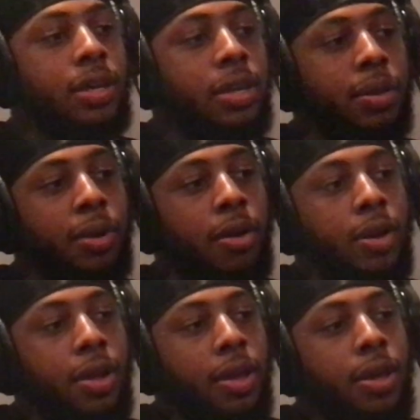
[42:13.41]
hood, bro.
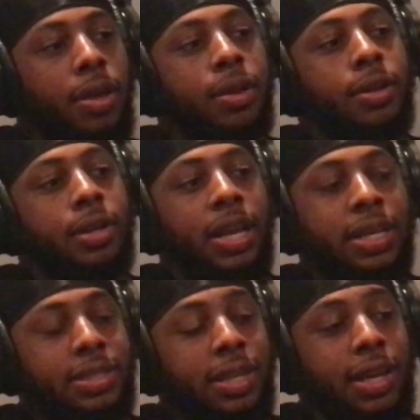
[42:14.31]

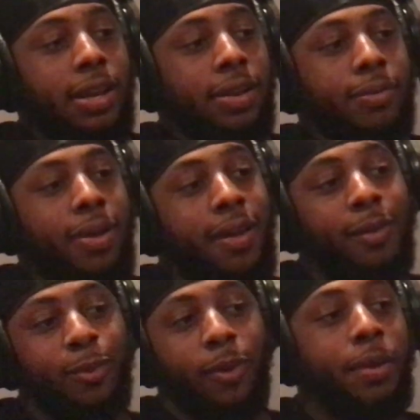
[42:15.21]
Niggas eat
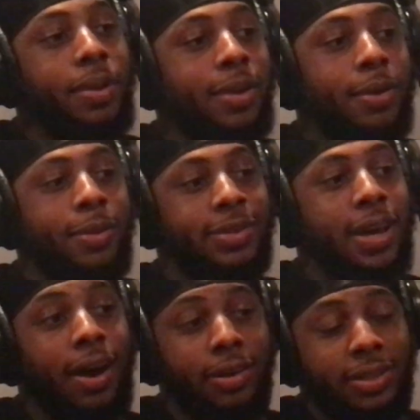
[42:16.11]
ramen noodles
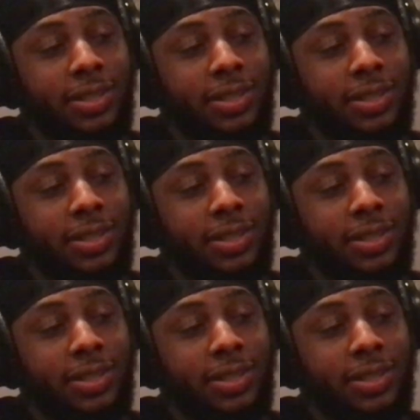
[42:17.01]
all the